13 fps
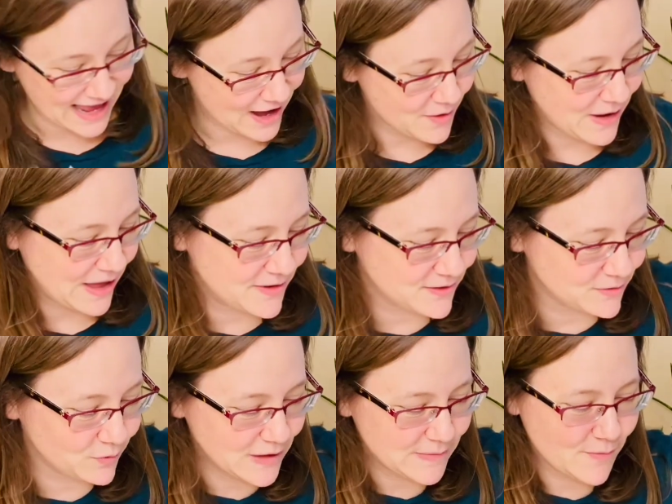Oh yeah, there's
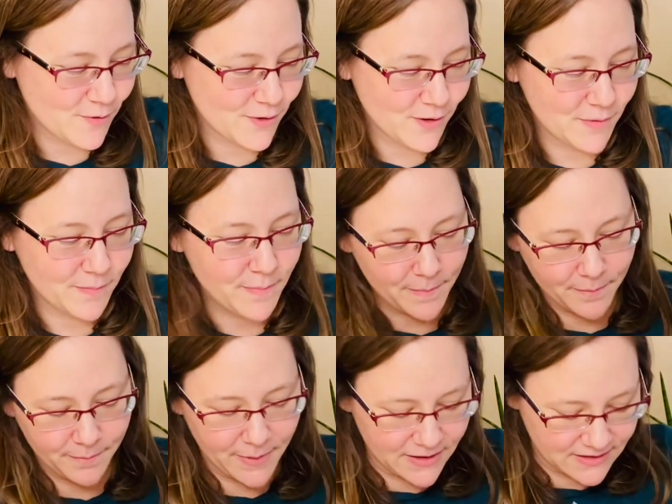one more
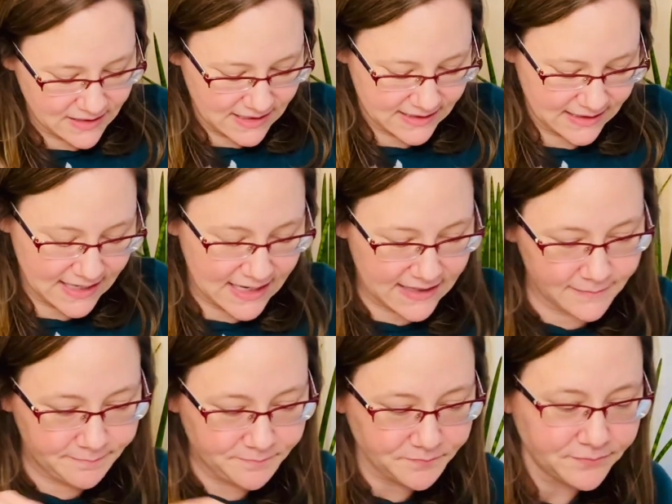part to this kit.
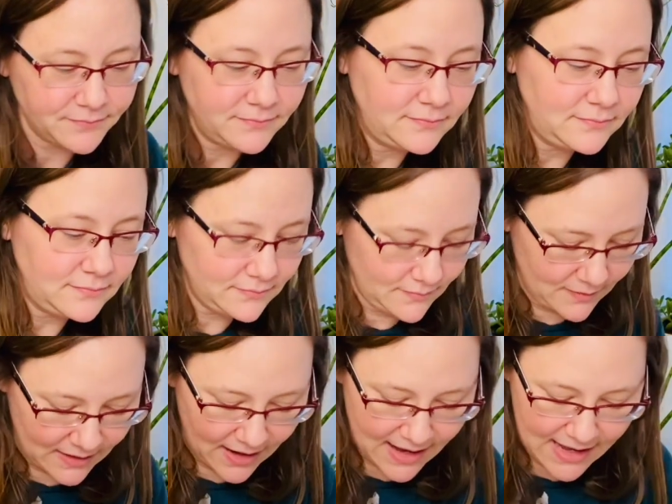
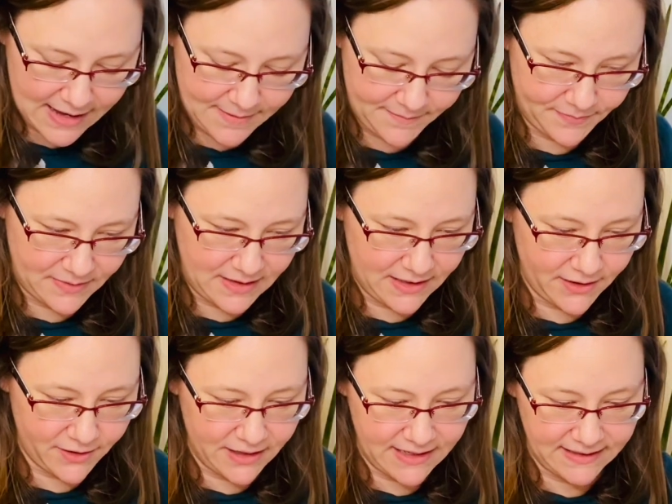
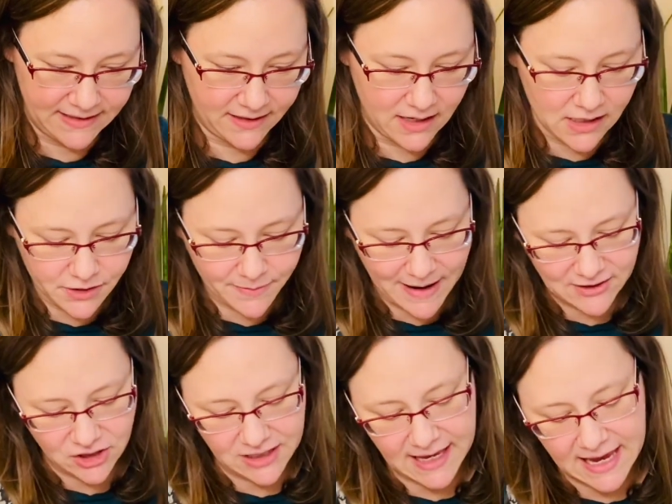There is a color
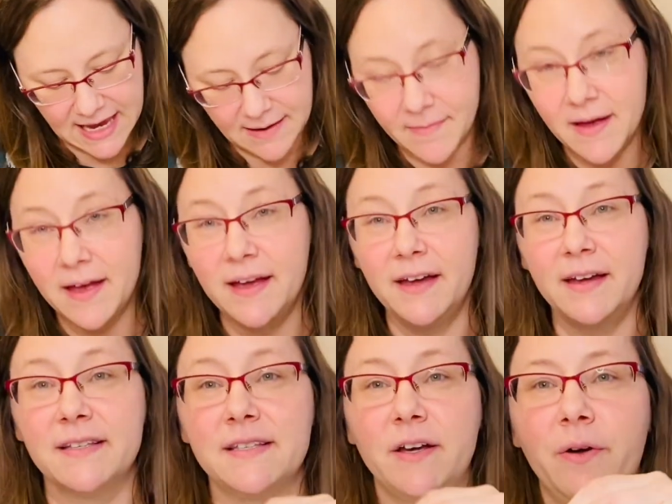matching game.
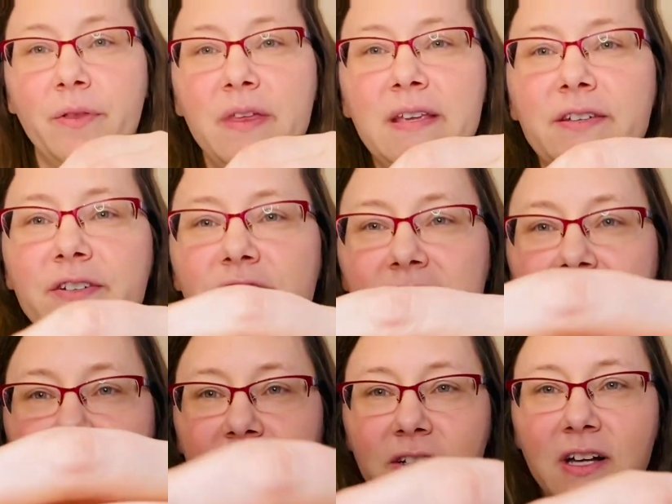So these are
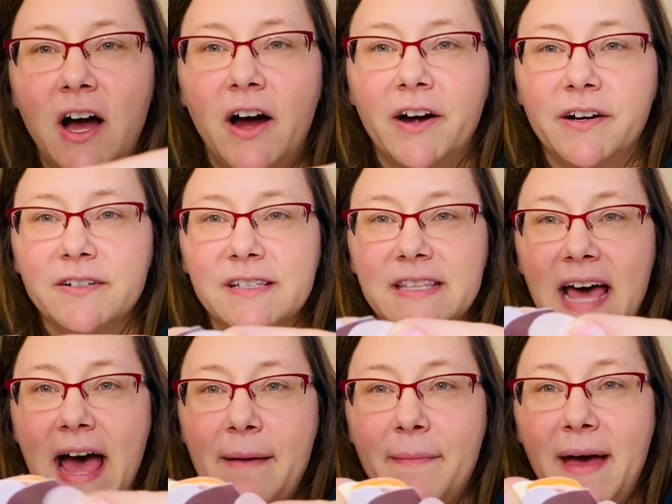just little hearts
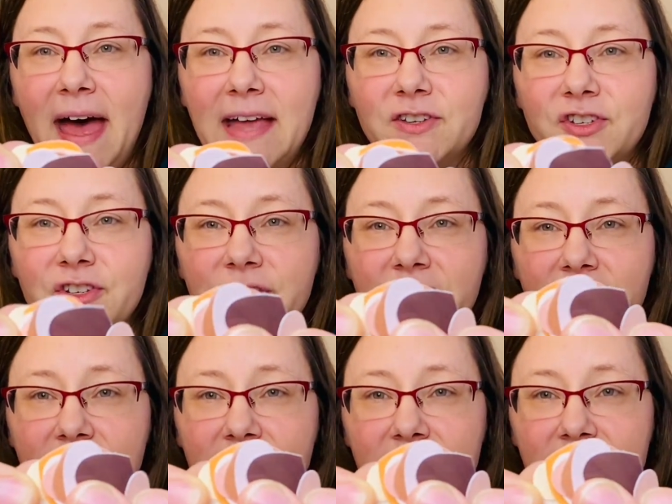that match
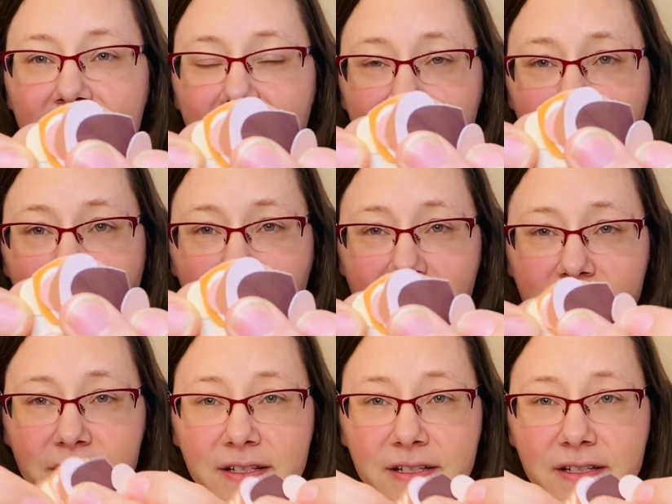the skin colors